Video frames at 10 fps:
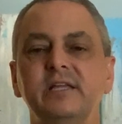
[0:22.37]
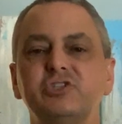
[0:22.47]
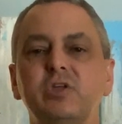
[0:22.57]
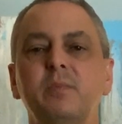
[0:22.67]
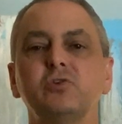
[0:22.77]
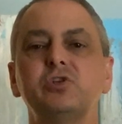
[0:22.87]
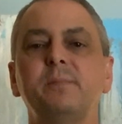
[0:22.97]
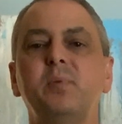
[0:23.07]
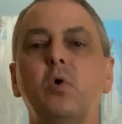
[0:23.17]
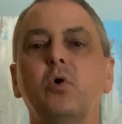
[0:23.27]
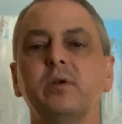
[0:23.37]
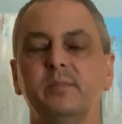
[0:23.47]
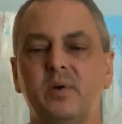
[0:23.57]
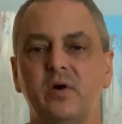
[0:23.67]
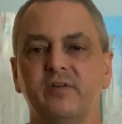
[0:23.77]
It's the most
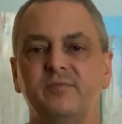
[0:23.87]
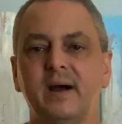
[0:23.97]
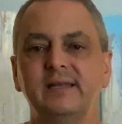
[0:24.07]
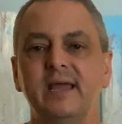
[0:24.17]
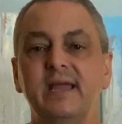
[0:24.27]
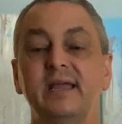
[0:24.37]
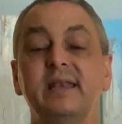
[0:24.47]
important part of my day.